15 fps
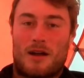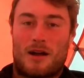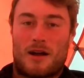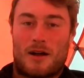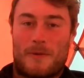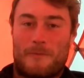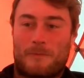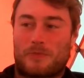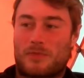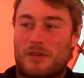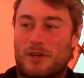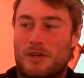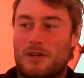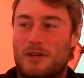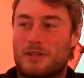
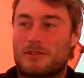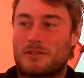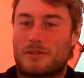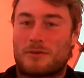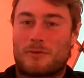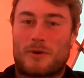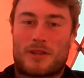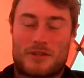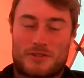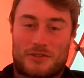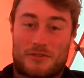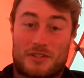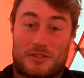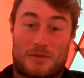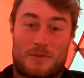The weather's
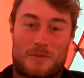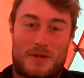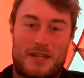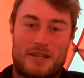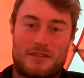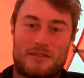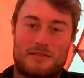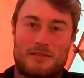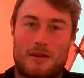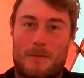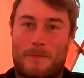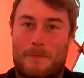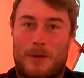obviously been